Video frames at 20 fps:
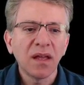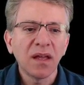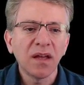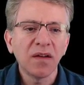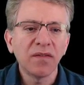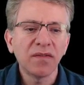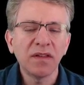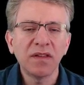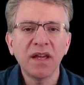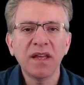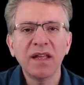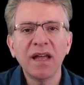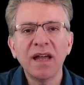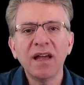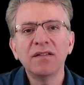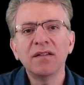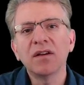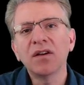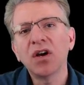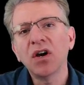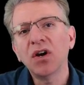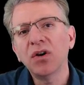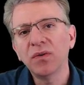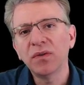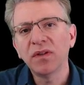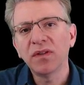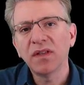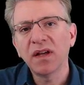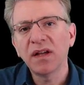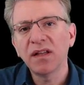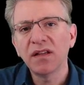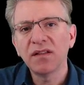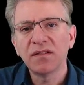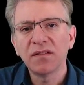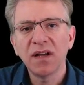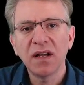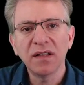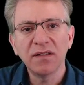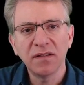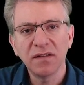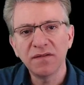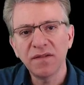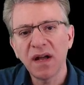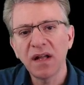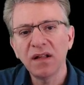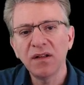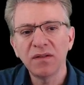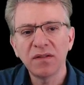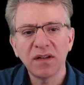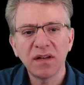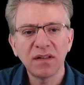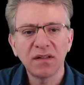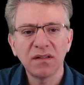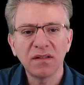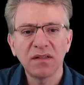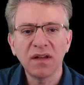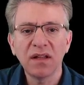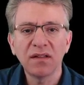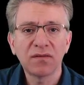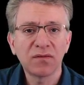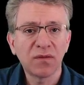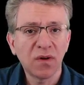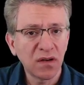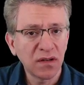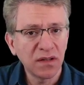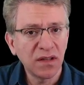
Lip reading: If the data has a code that is not in a value set, that's wrong